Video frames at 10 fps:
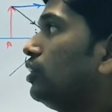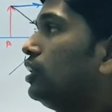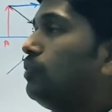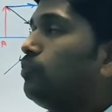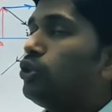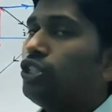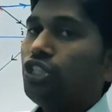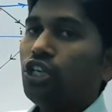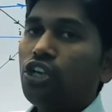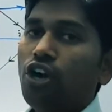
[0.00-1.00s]
the
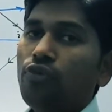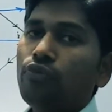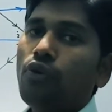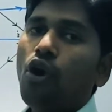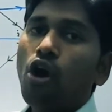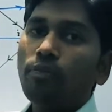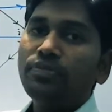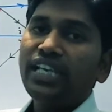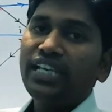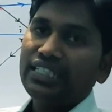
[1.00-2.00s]
position of
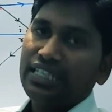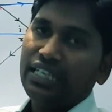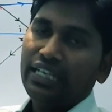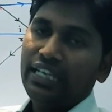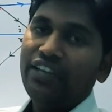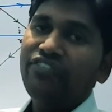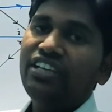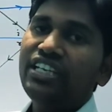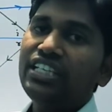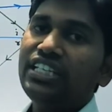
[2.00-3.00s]
object
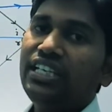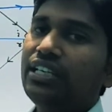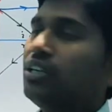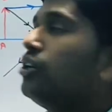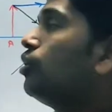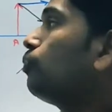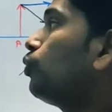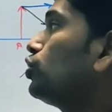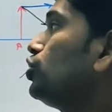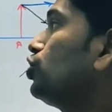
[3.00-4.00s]
infinity,
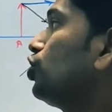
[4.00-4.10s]
position